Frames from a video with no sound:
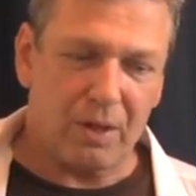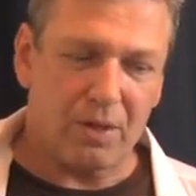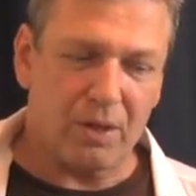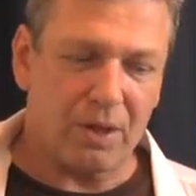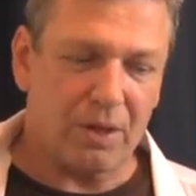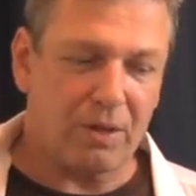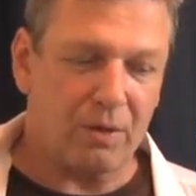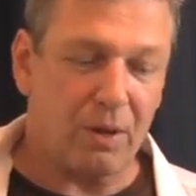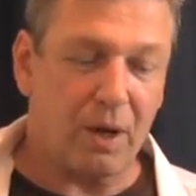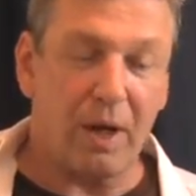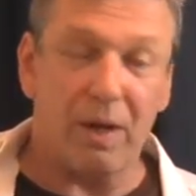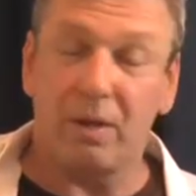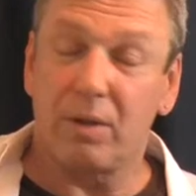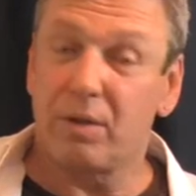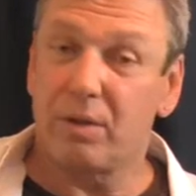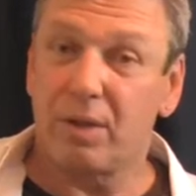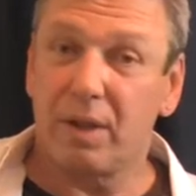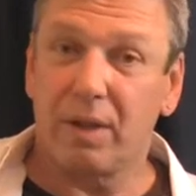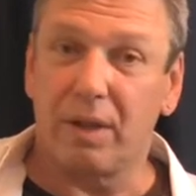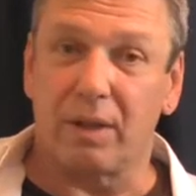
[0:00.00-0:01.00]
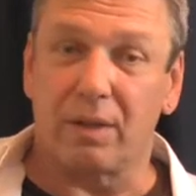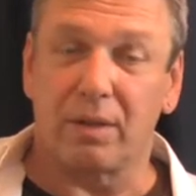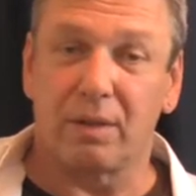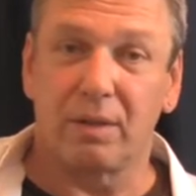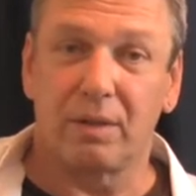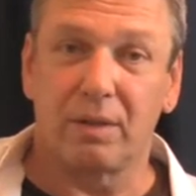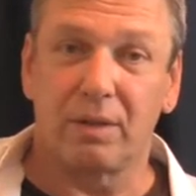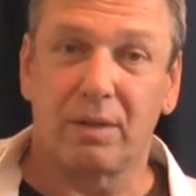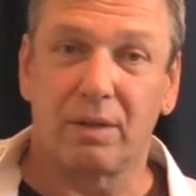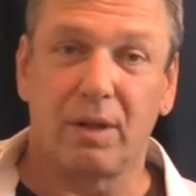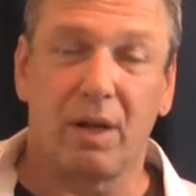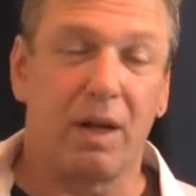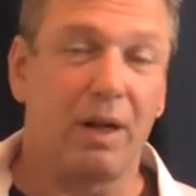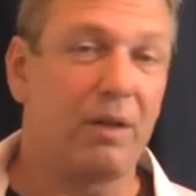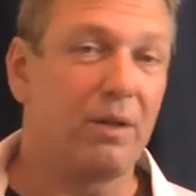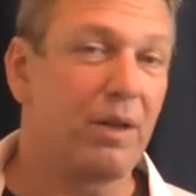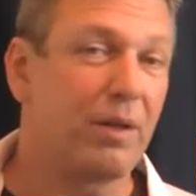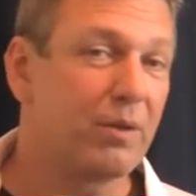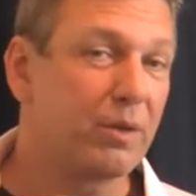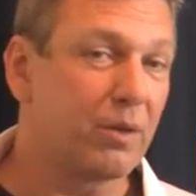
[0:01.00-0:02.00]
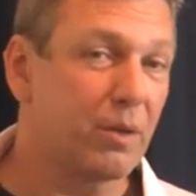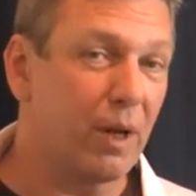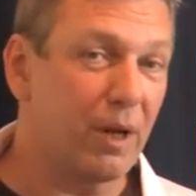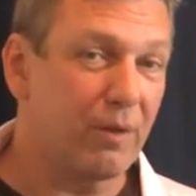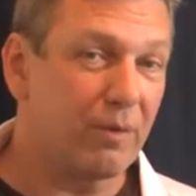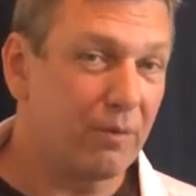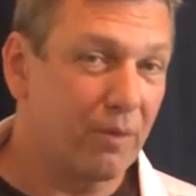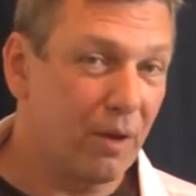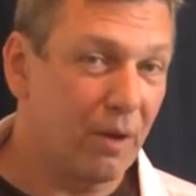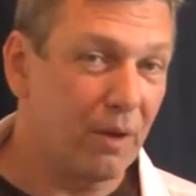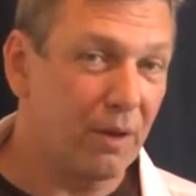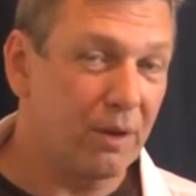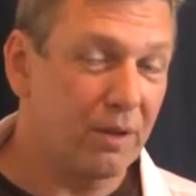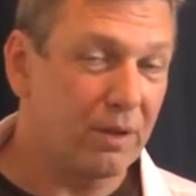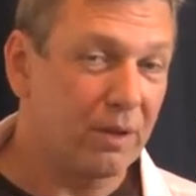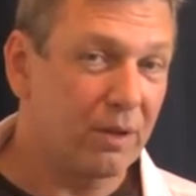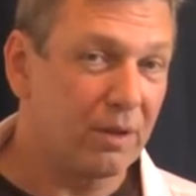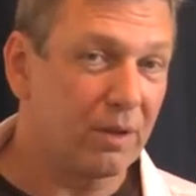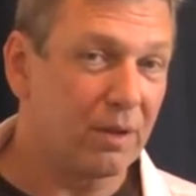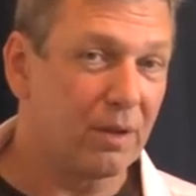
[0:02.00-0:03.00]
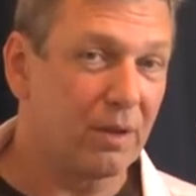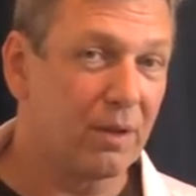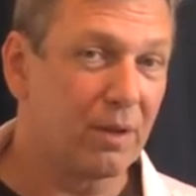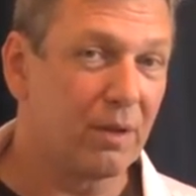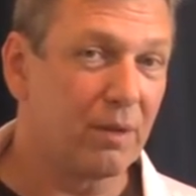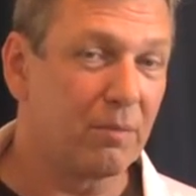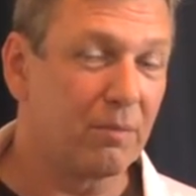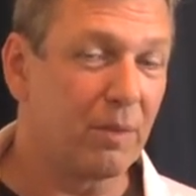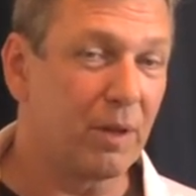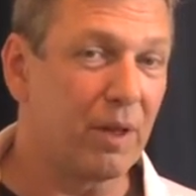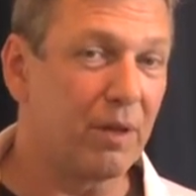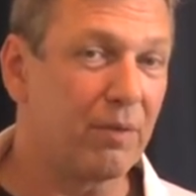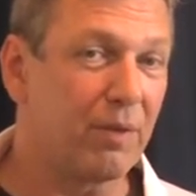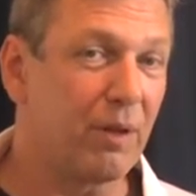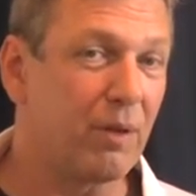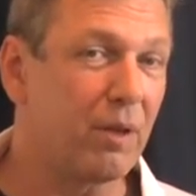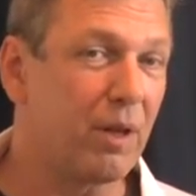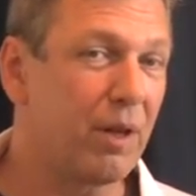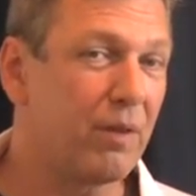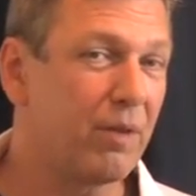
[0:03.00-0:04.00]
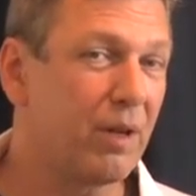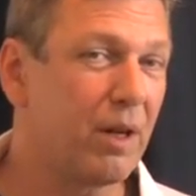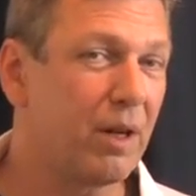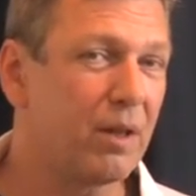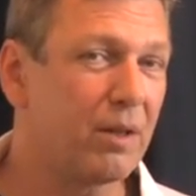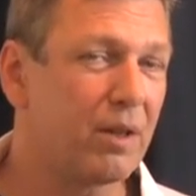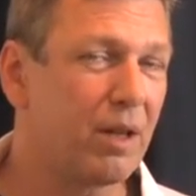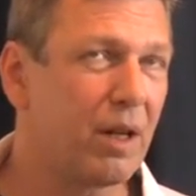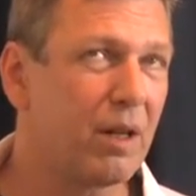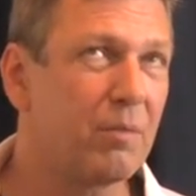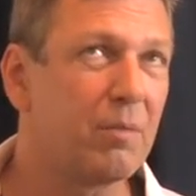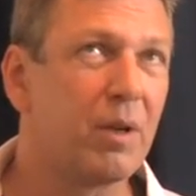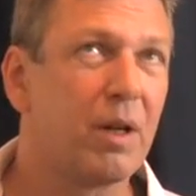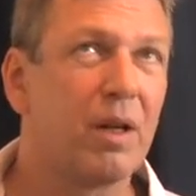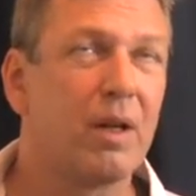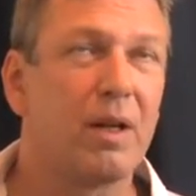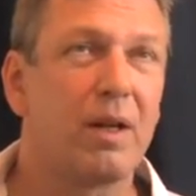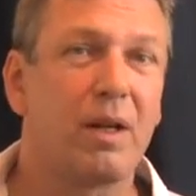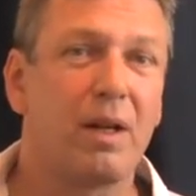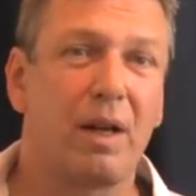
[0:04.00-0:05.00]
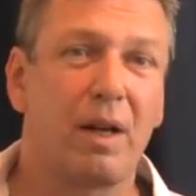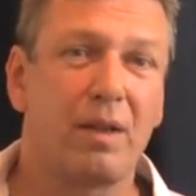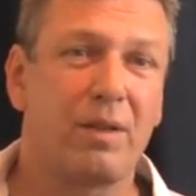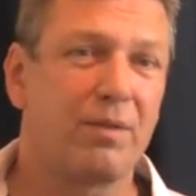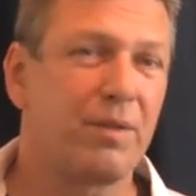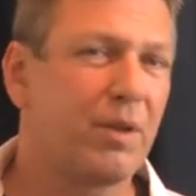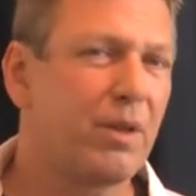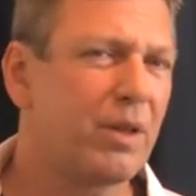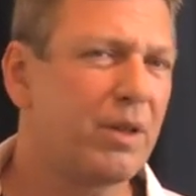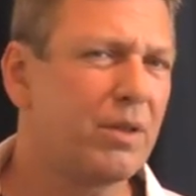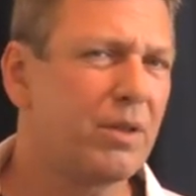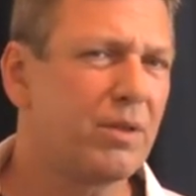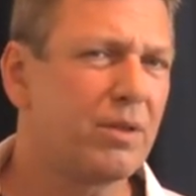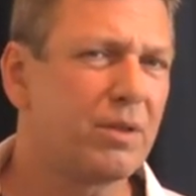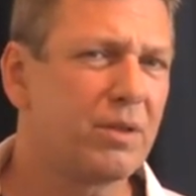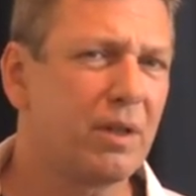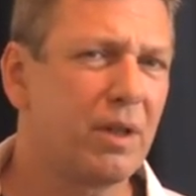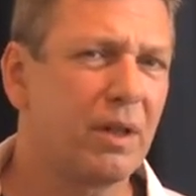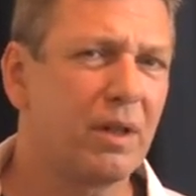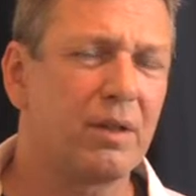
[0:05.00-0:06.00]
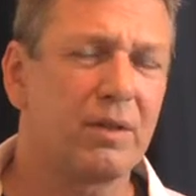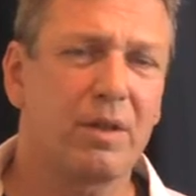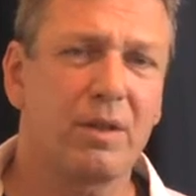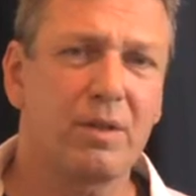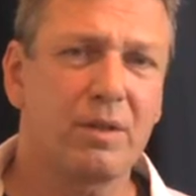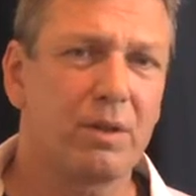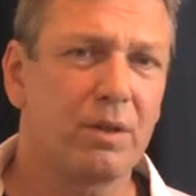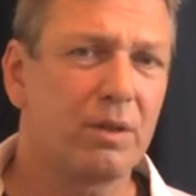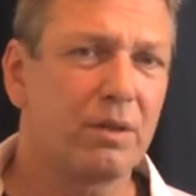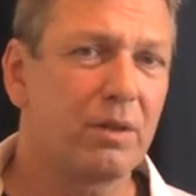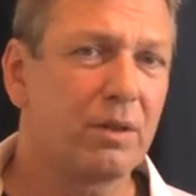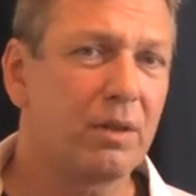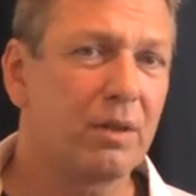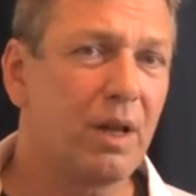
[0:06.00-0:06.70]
just try to sing it. Now, I don't have a great voice, but if I would have a hard time, it's very easy to sing this note.